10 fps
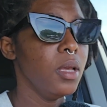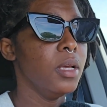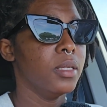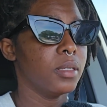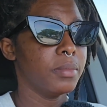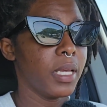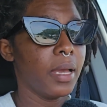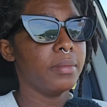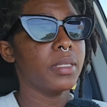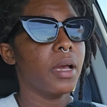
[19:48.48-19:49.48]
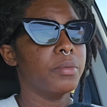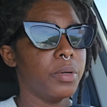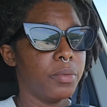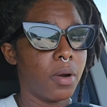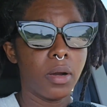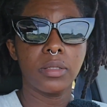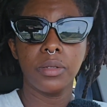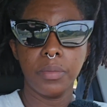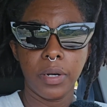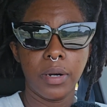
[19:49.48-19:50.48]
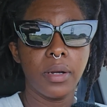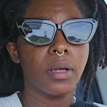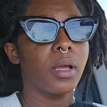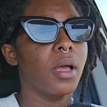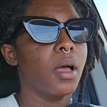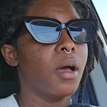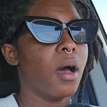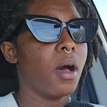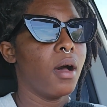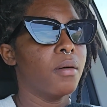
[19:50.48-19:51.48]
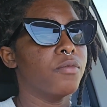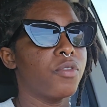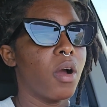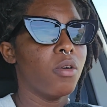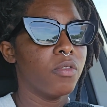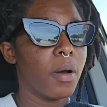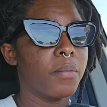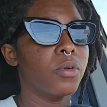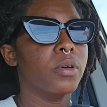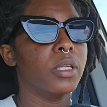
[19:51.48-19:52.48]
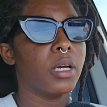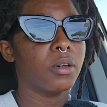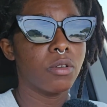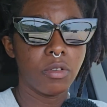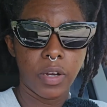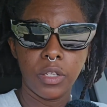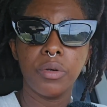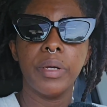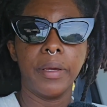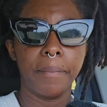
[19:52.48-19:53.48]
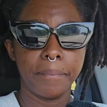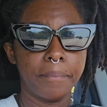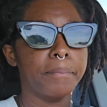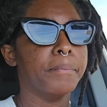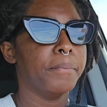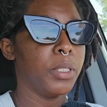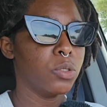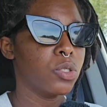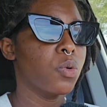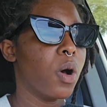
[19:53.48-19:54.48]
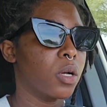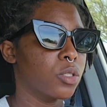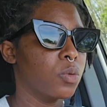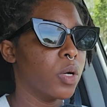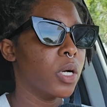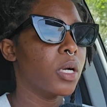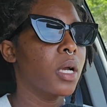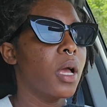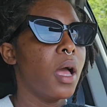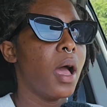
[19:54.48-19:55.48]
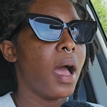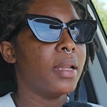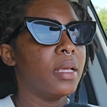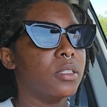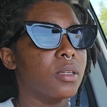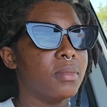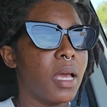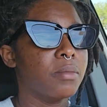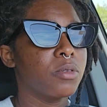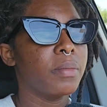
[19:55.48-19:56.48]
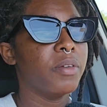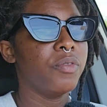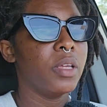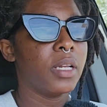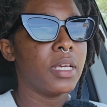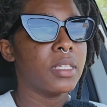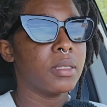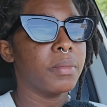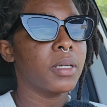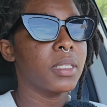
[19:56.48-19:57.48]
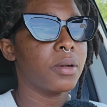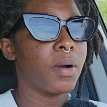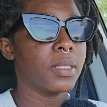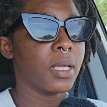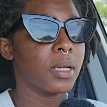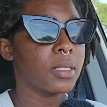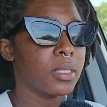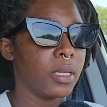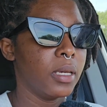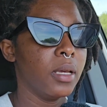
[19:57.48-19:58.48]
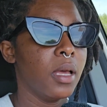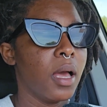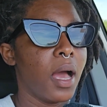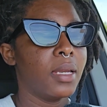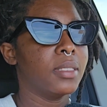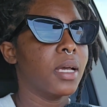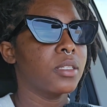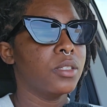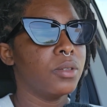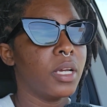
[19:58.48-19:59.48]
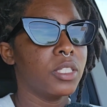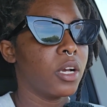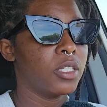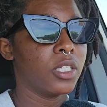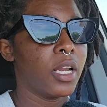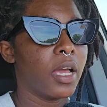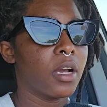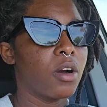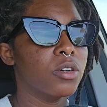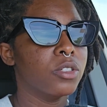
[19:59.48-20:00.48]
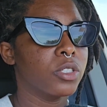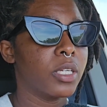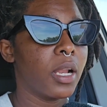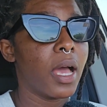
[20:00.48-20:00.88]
Sometimes I would walk to work from over Mona, go over UA. Me used to walk to work. And then sometimes when me feel lazy, me go take one taxi and the taxi would have charged you like $100.